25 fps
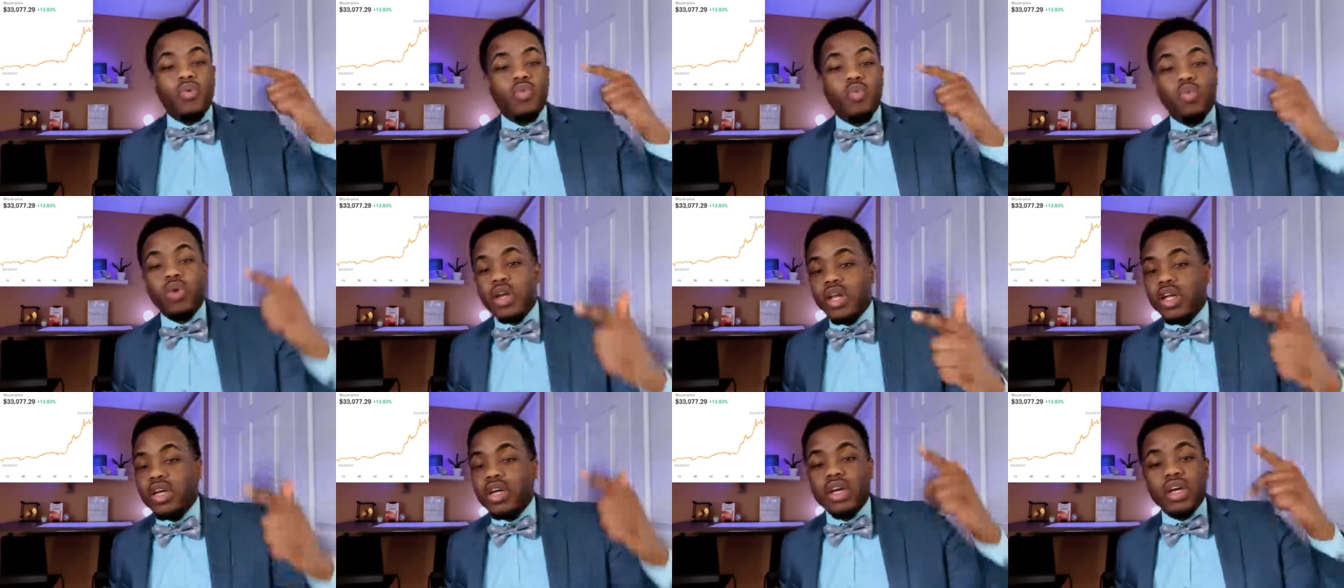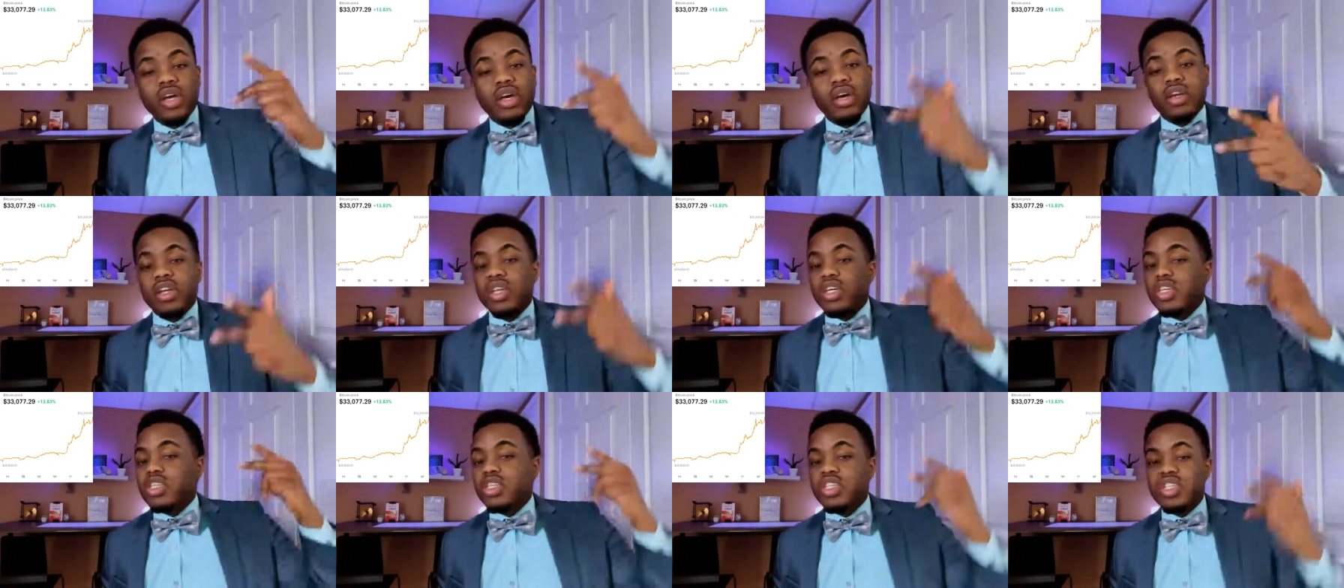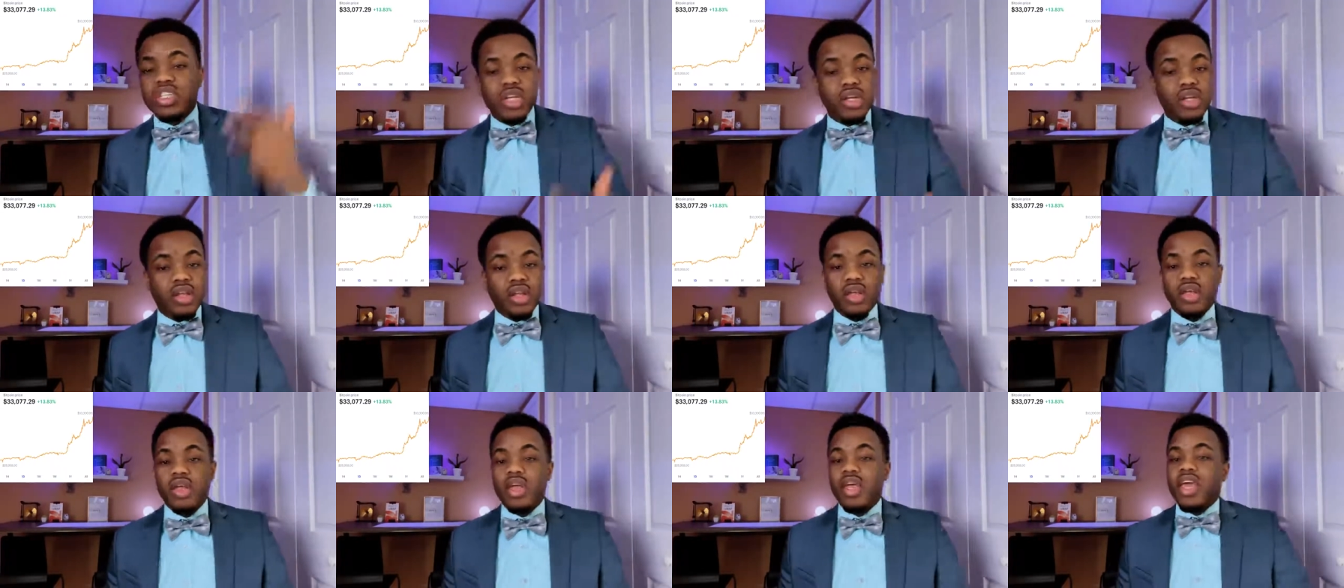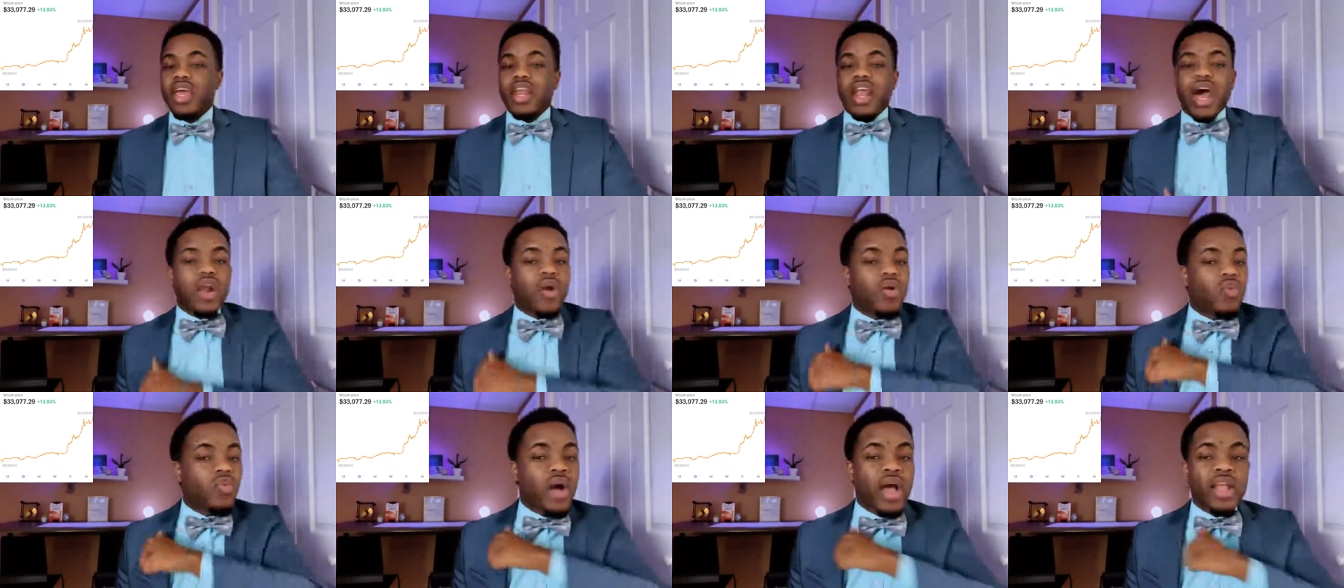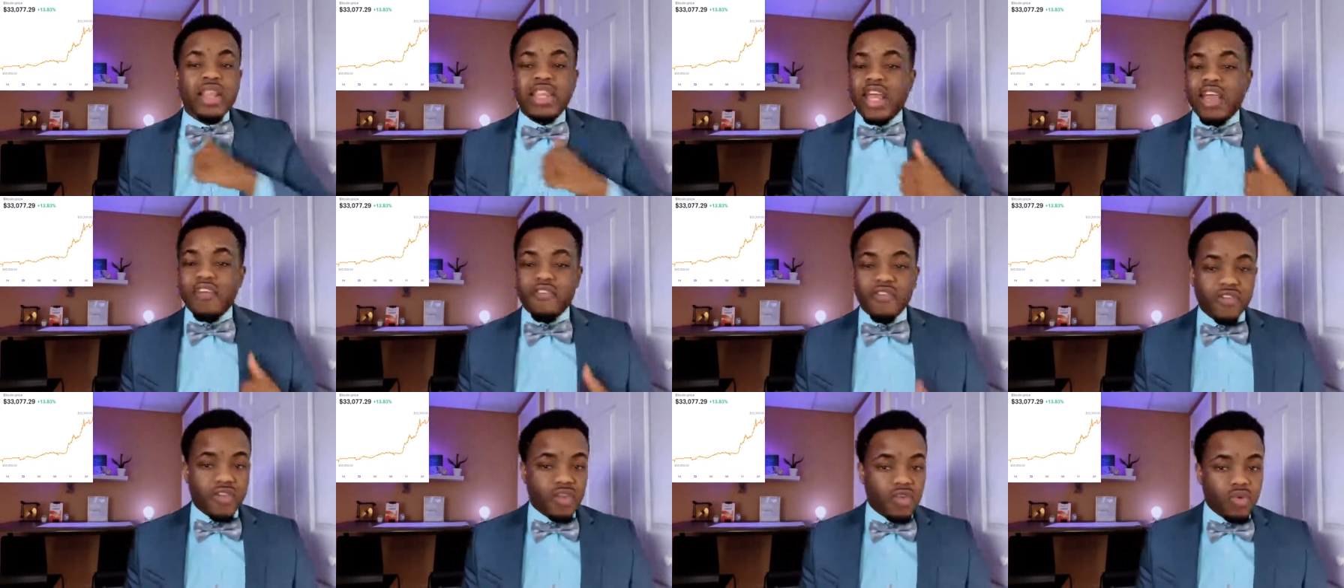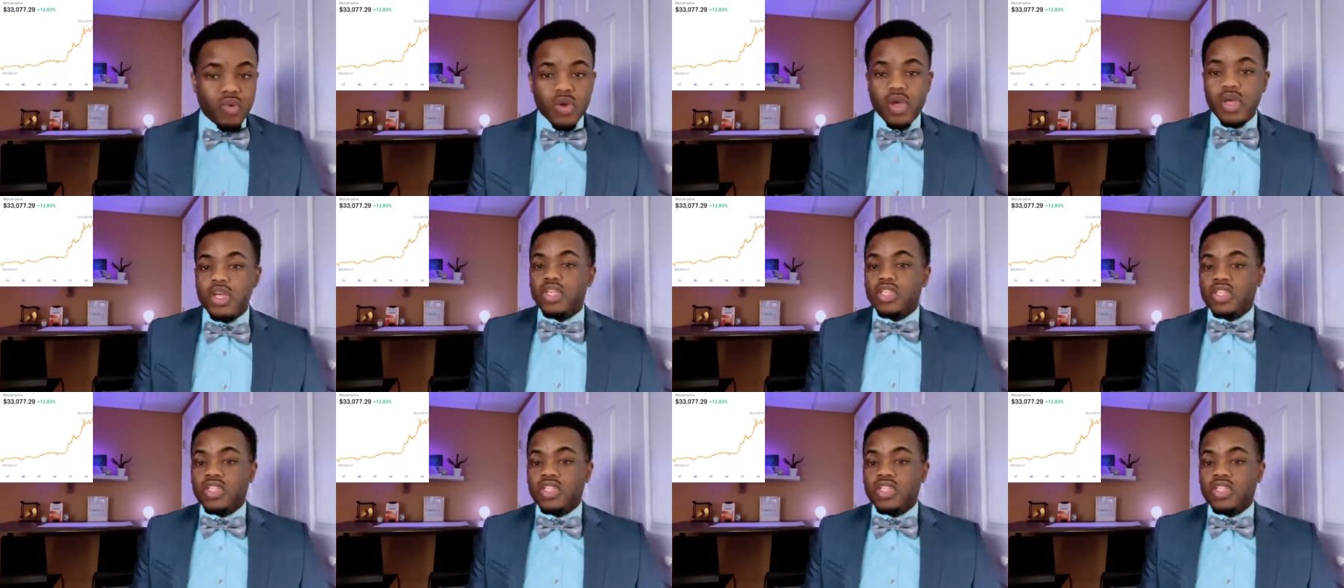woulda, coulda, shoulda. And I don't want that for you.